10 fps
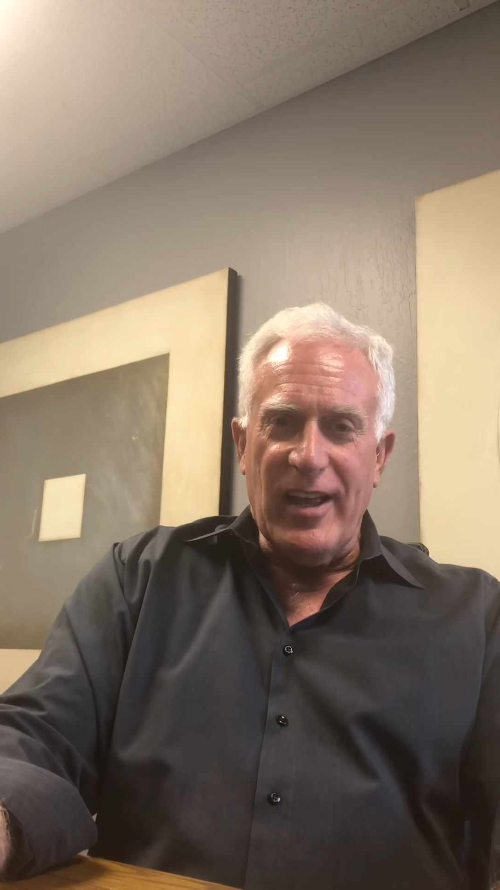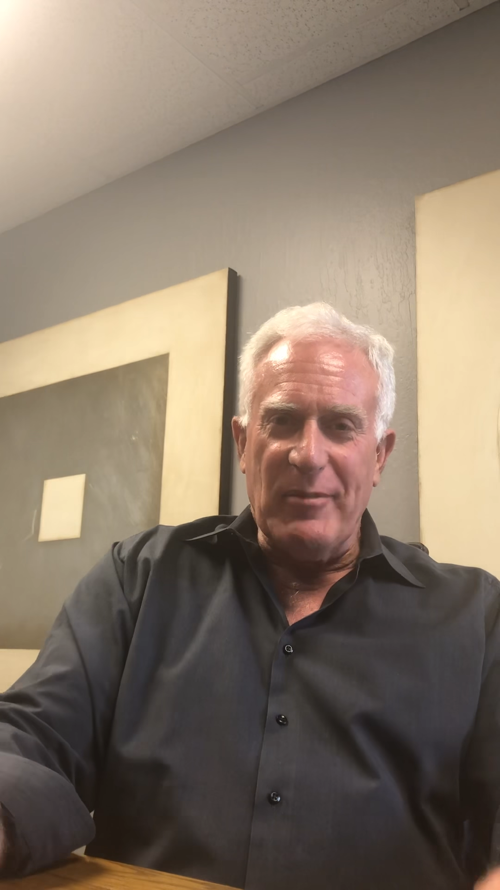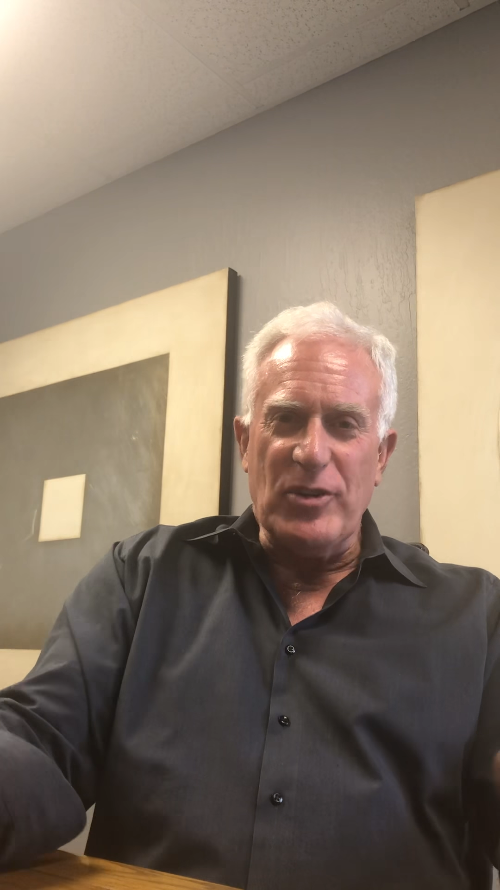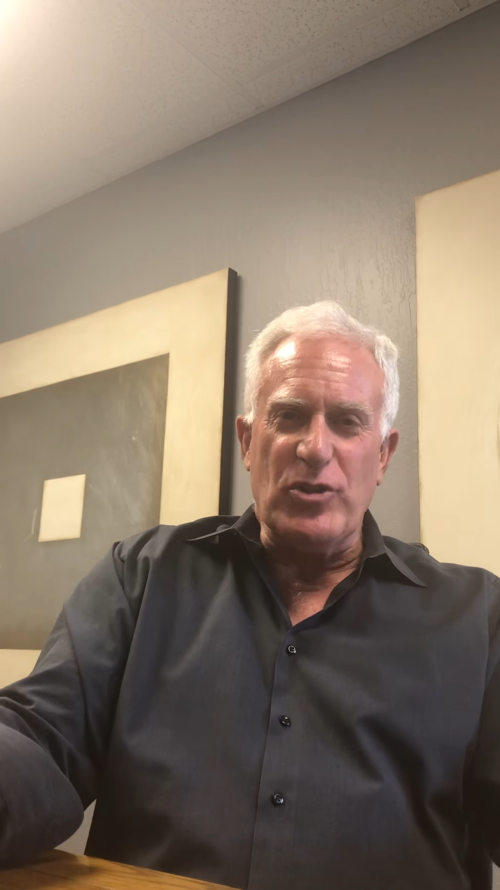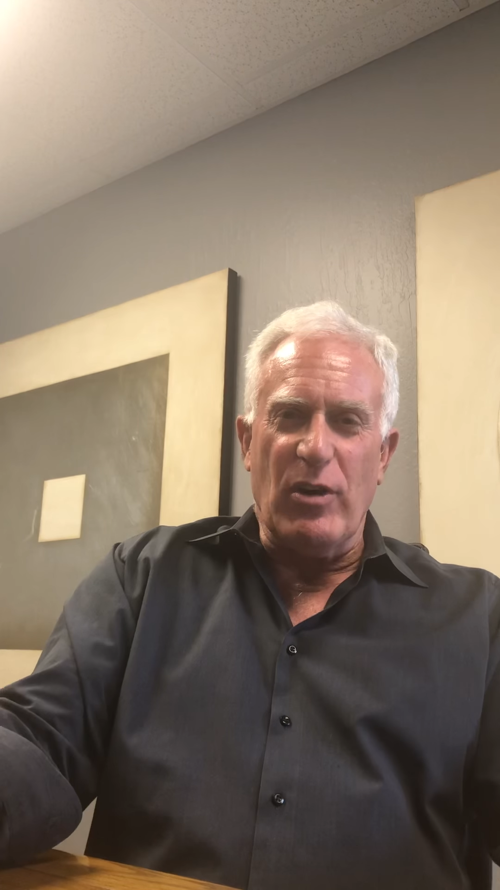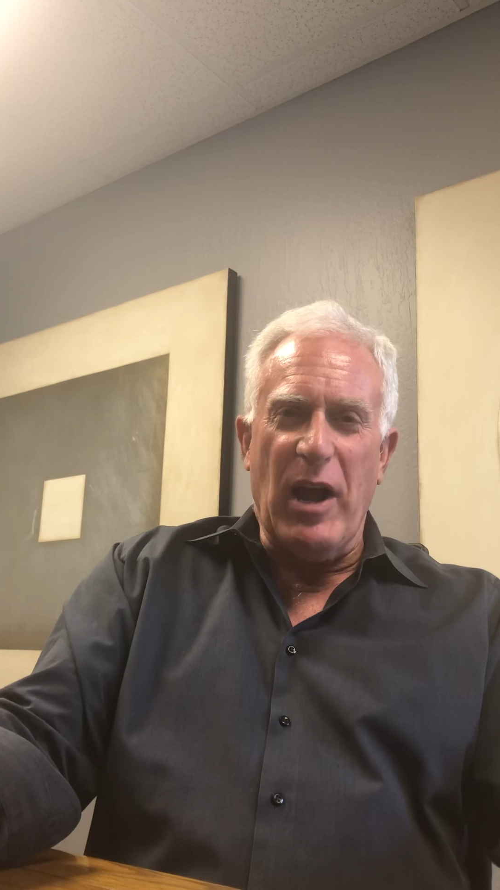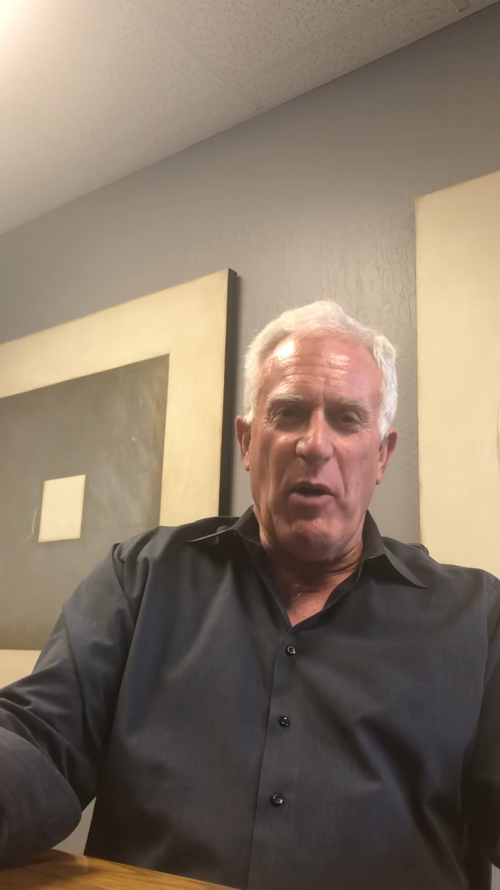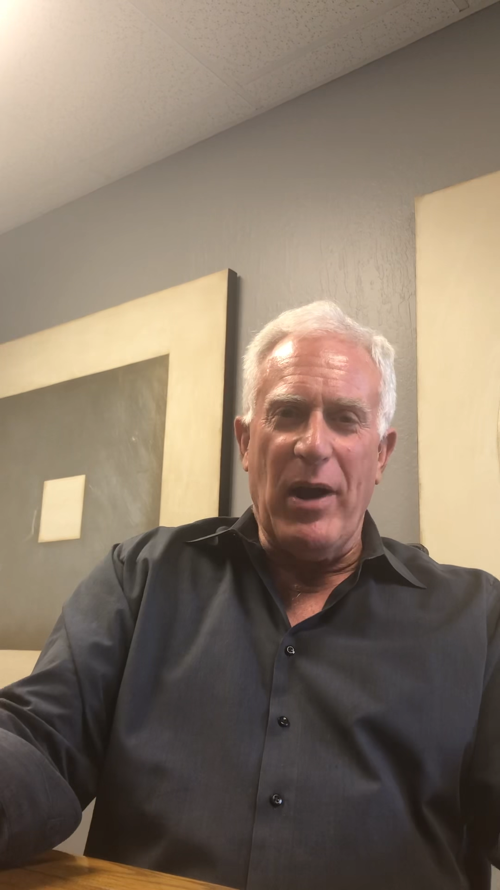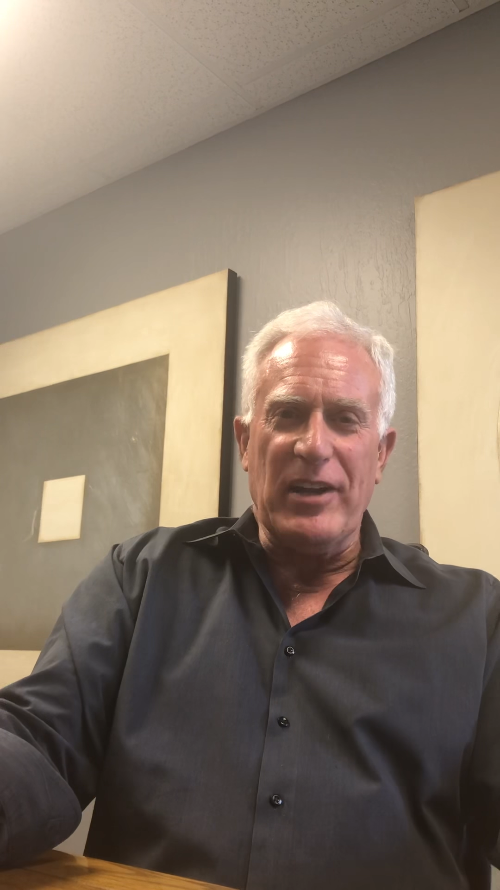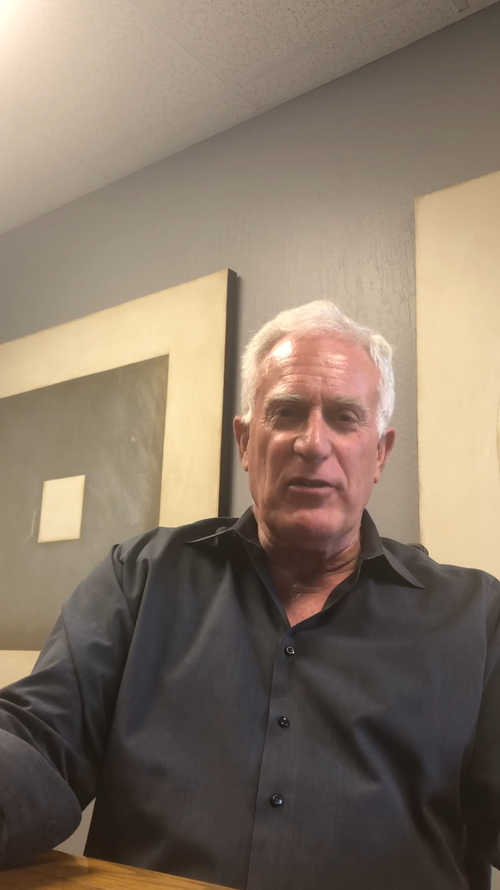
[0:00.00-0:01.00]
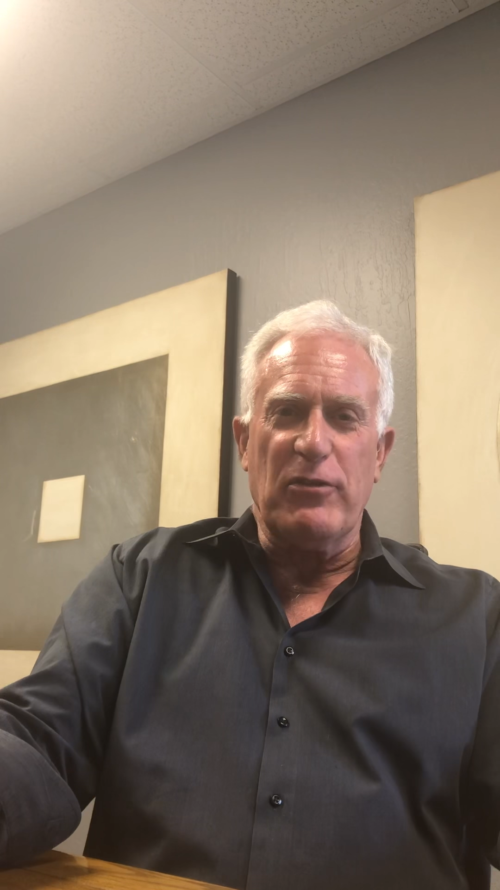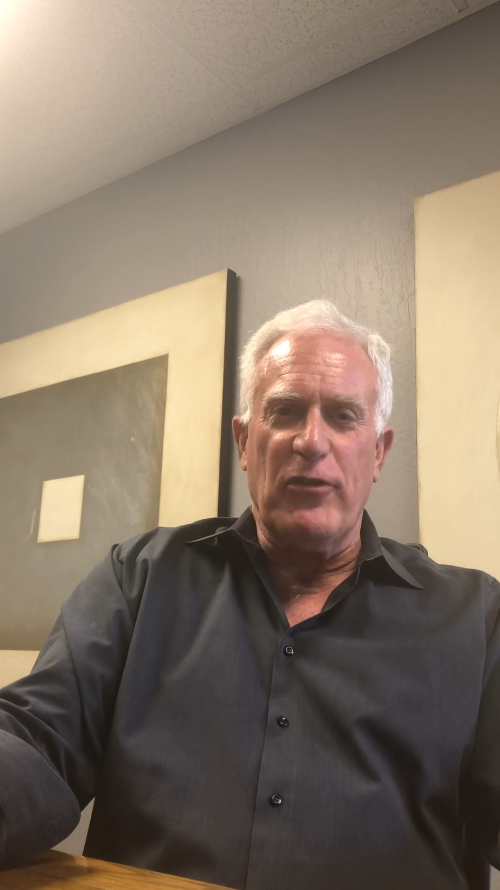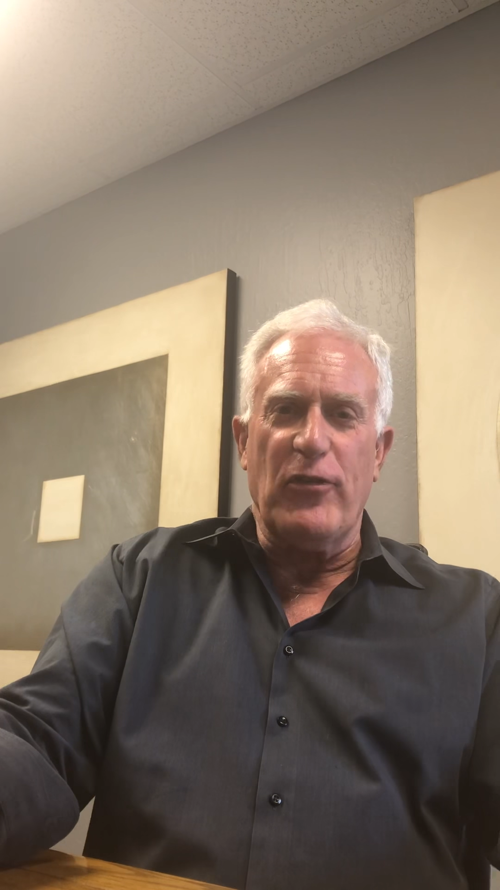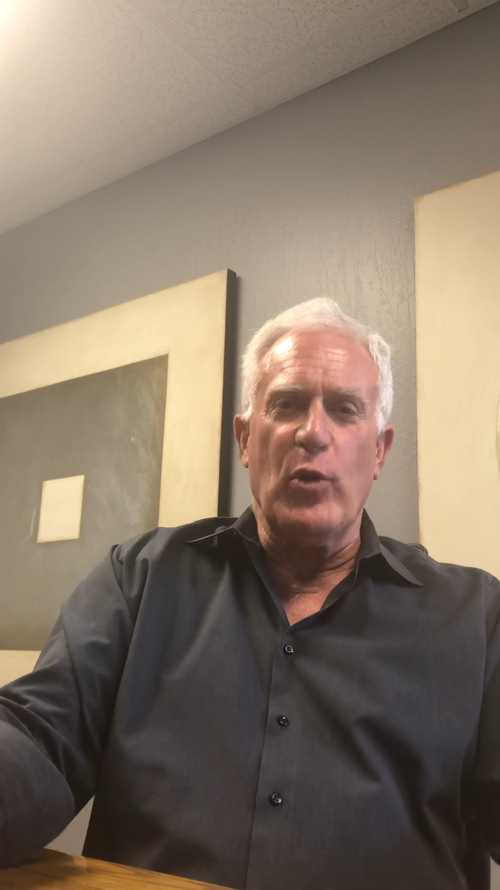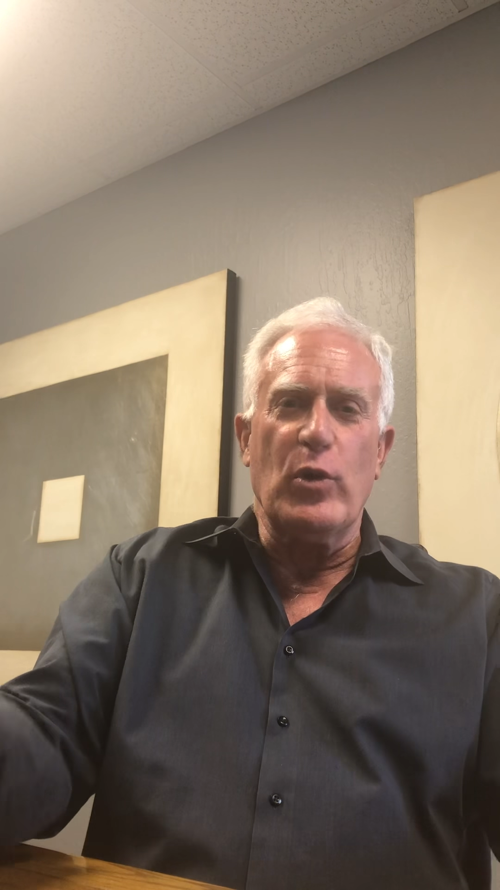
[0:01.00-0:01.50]
I'm not sure how I can
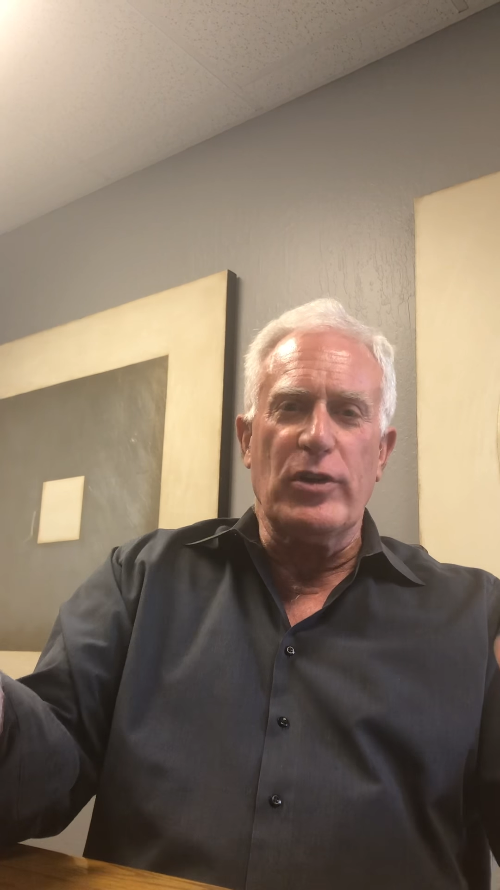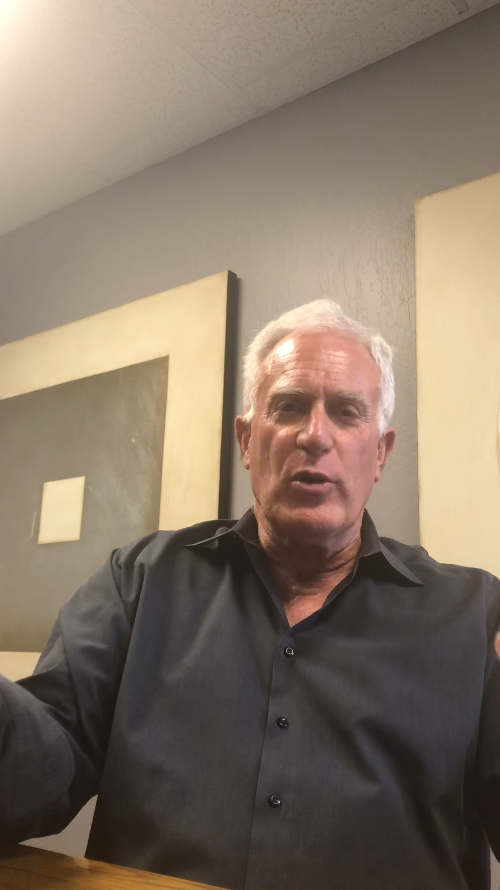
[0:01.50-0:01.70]
fool